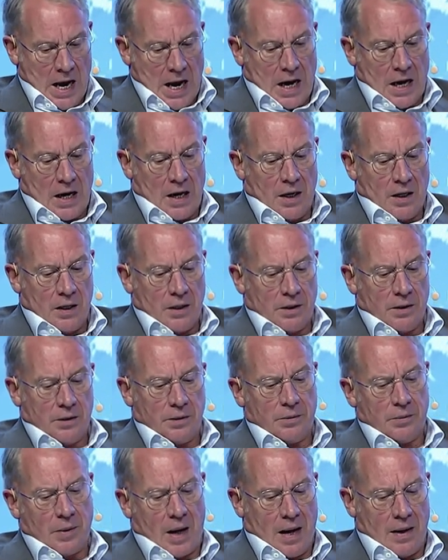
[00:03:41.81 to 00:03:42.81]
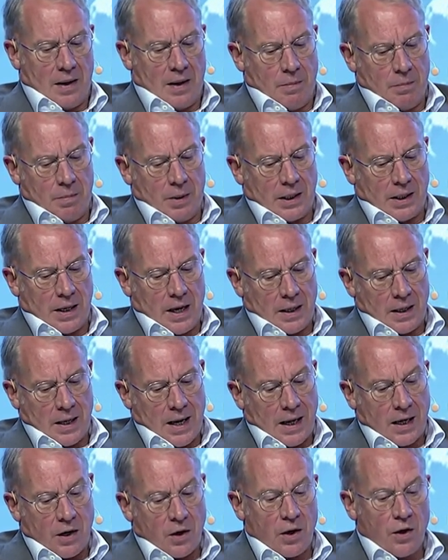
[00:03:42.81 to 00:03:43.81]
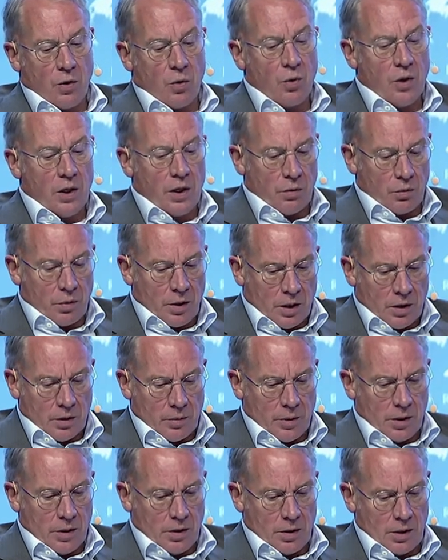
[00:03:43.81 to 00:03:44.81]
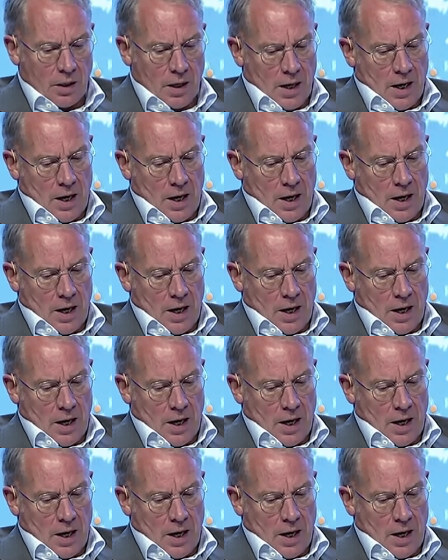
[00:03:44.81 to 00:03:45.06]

I, but, and I can only recommend